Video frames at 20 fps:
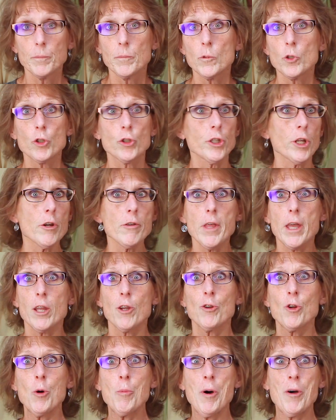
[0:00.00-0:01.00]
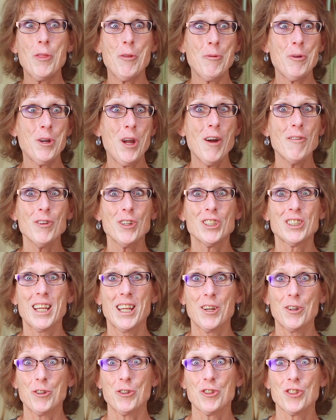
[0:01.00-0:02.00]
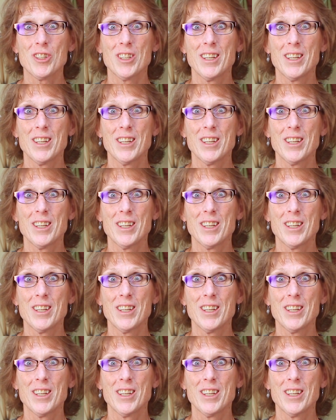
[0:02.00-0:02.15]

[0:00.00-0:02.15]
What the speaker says: share that you know about the recovery centers.